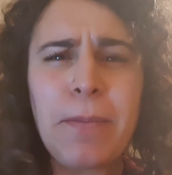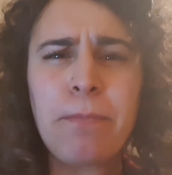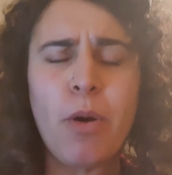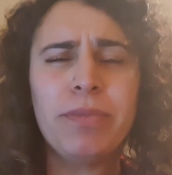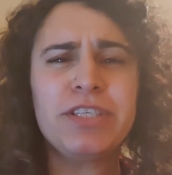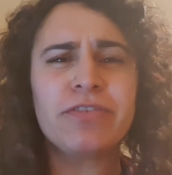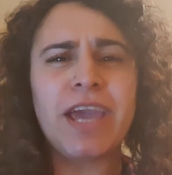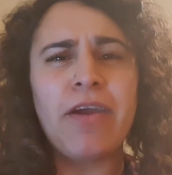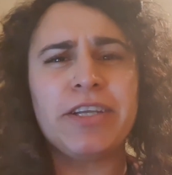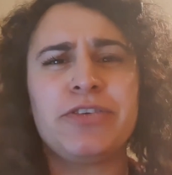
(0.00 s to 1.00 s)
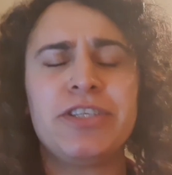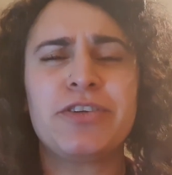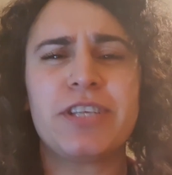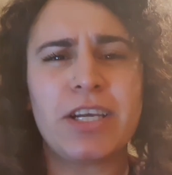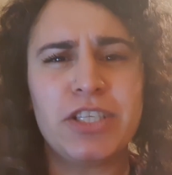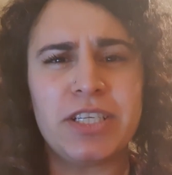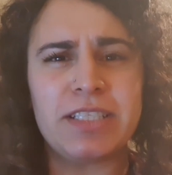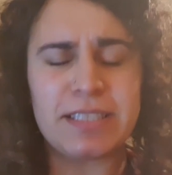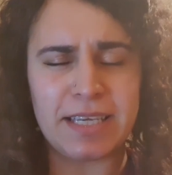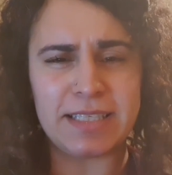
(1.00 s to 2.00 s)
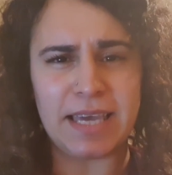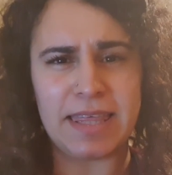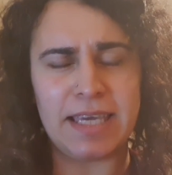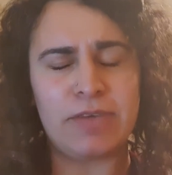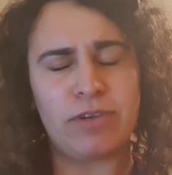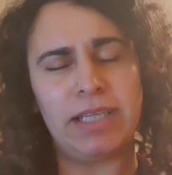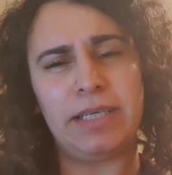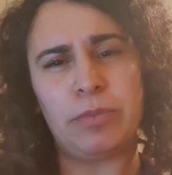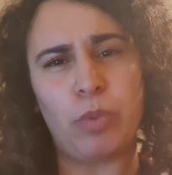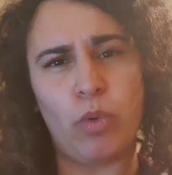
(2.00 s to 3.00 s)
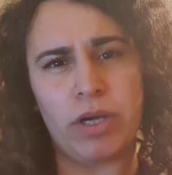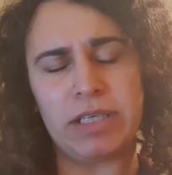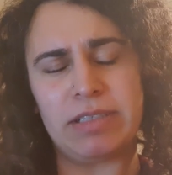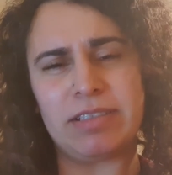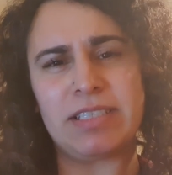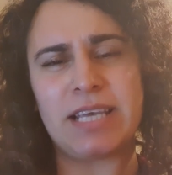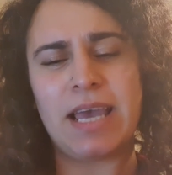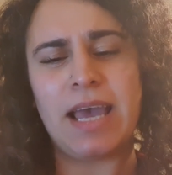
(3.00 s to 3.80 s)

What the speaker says: moment of character introduction is I think really important,